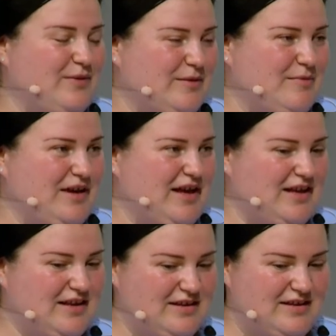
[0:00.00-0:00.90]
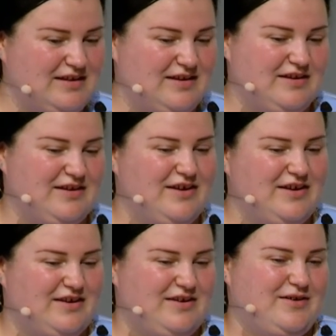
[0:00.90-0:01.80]
will be, and uh,
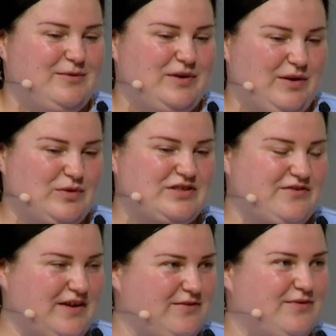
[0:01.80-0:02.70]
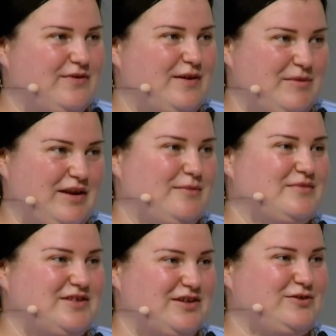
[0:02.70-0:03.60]
uh, when I was twelve,
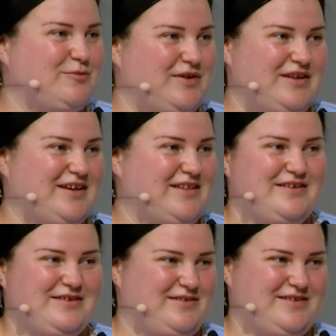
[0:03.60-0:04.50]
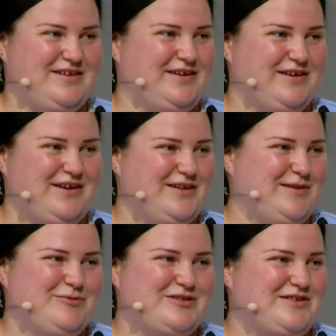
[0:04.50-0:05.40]
Eminem started to be like the, the,
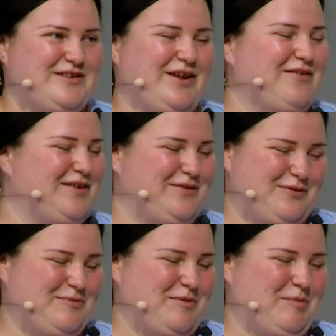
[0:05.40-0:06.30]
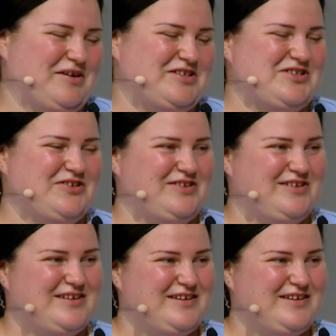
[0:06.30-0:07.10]
the most lovely for me person.